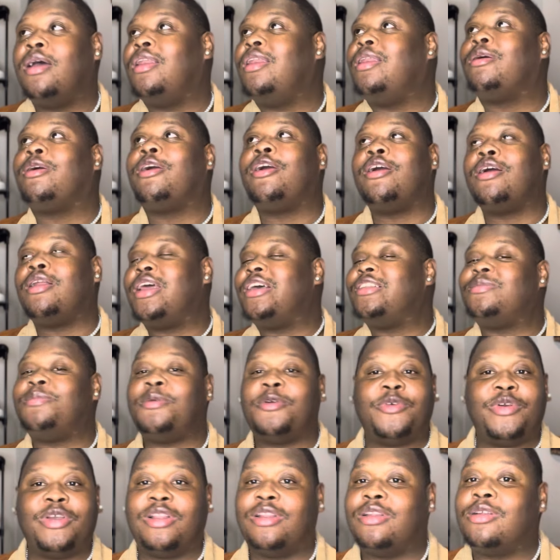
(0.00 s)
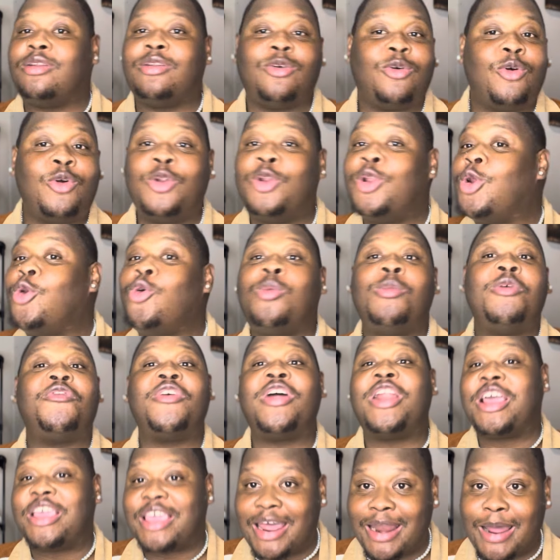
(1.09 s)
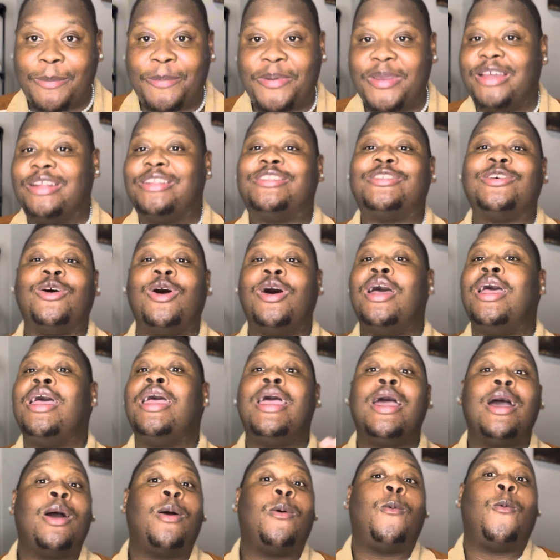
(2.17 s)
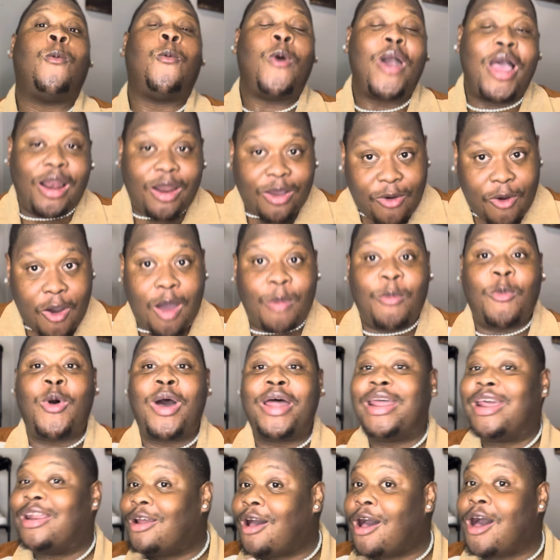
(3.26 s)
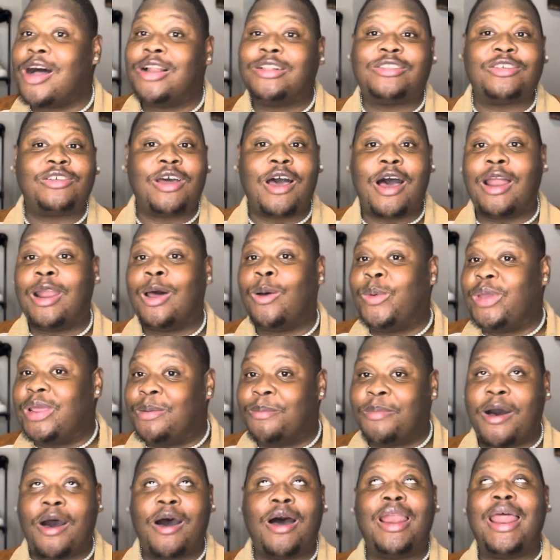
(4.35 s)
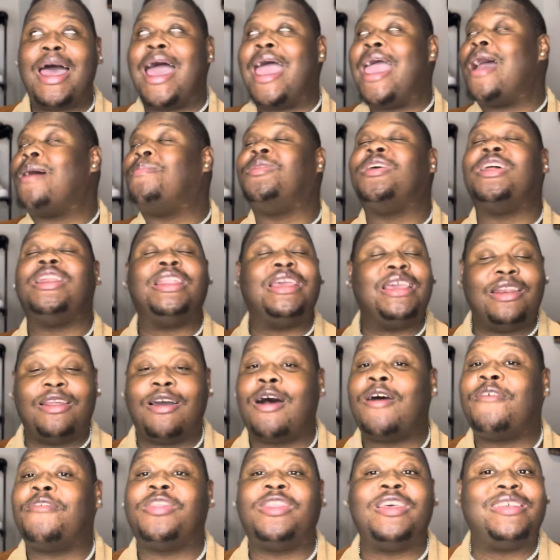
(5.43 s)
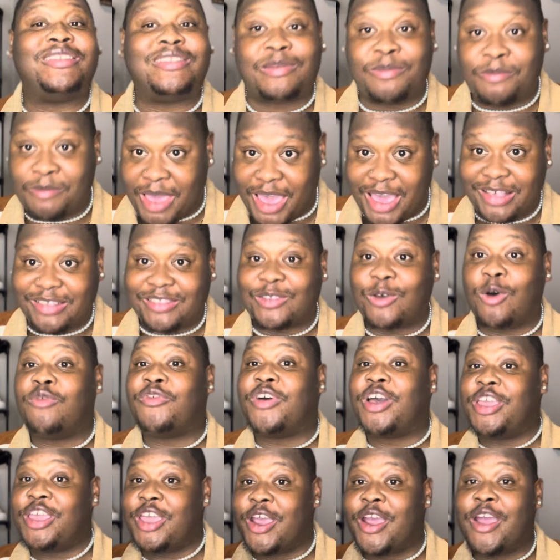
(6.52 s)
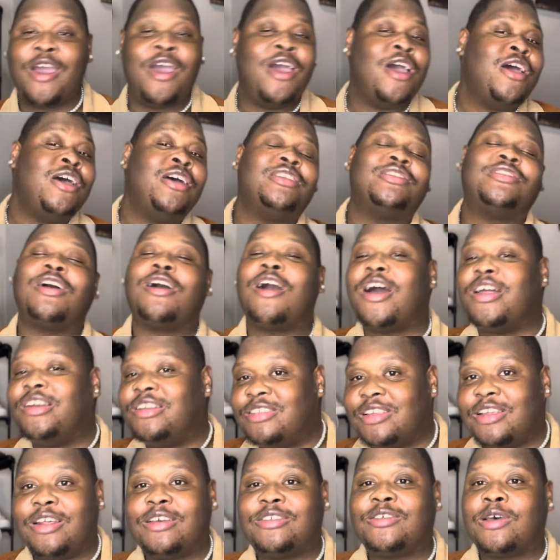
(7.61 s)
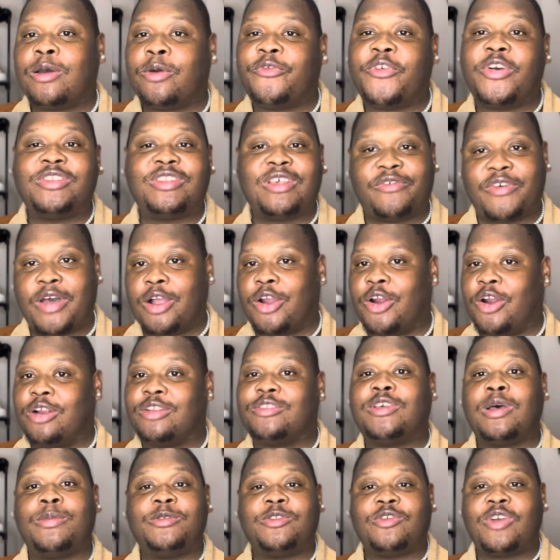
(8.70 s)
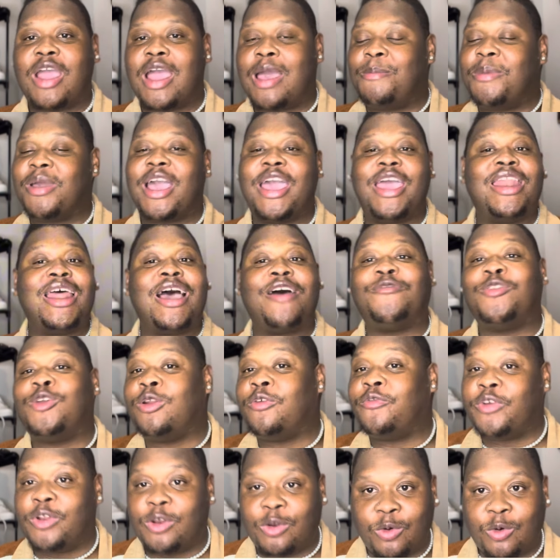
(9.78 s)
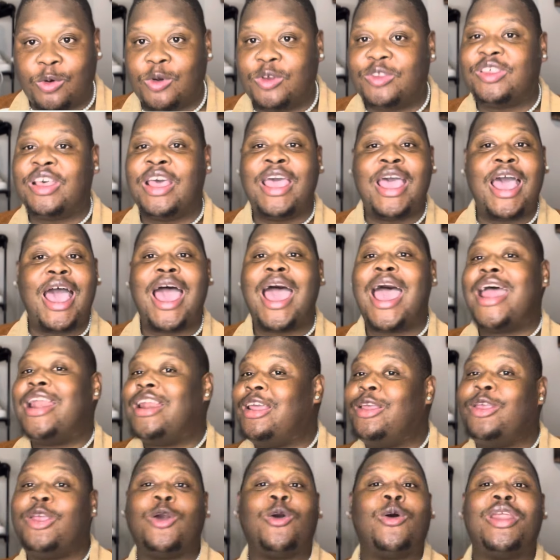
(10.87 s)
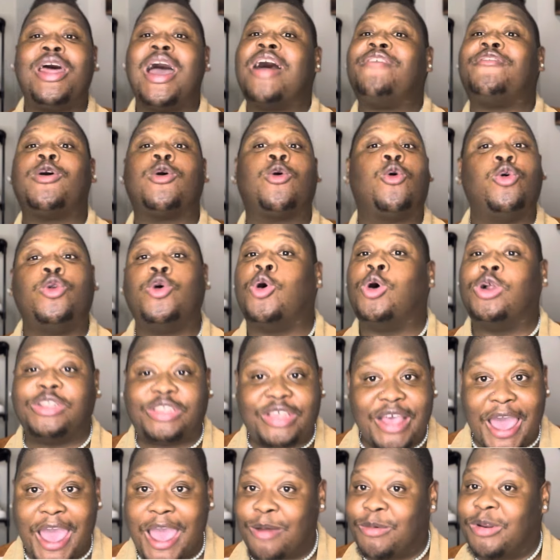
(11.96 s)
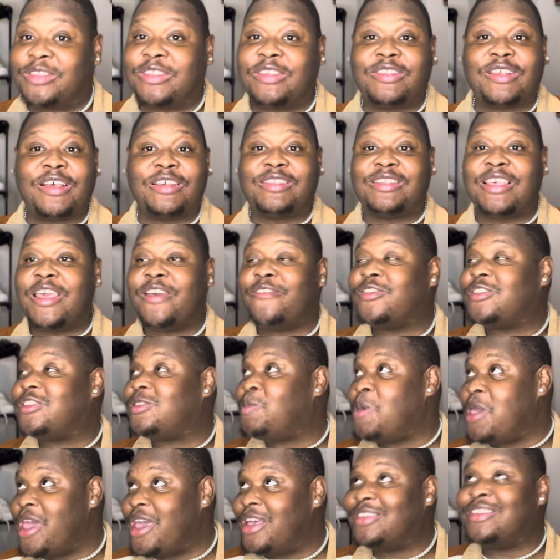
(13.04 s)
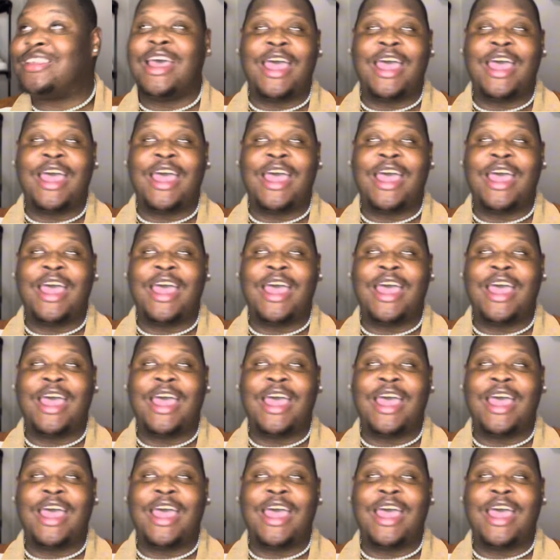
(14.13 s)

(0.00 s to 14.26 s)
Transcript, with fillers: Girl, let's be real. Only know my friend I can of paint. So Welcome one and all to the Halloween ball. I am the leader of this mix over here. So consider, first of all, girl, subscribe because you have nothing to lose and you're going to have a good old time. This is a safe space.